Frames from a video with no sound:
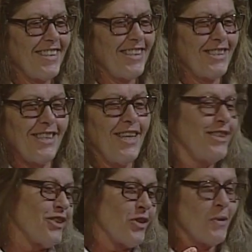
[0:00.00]
Because science
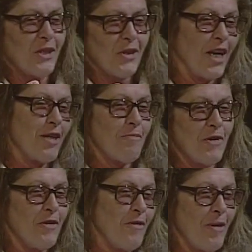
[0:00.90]
is always trying to
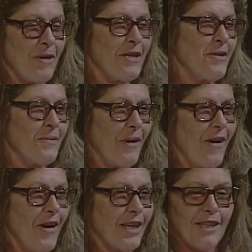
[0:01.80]
prove what we do
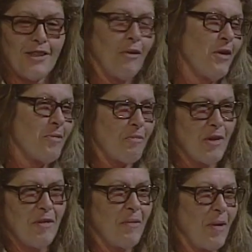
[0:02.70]
wrong, and it's always
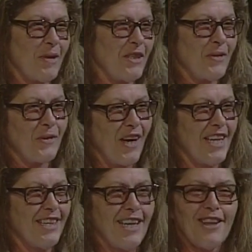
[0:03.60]
proving what we do
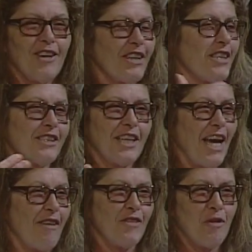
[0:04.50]
right. I love it because they
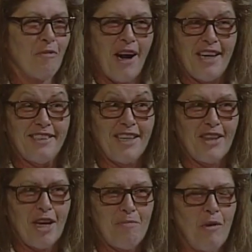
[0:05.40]
have no bias at
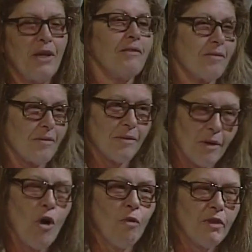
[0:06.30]
that point,
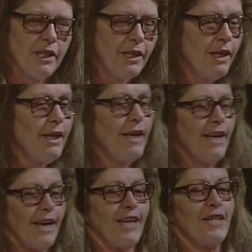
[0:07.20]
hopefully.
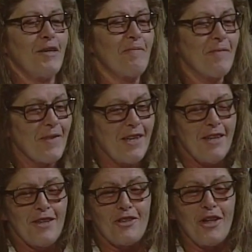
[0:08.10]
And
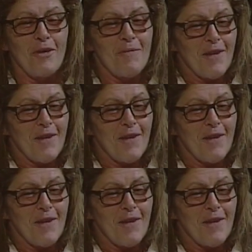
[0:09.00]
so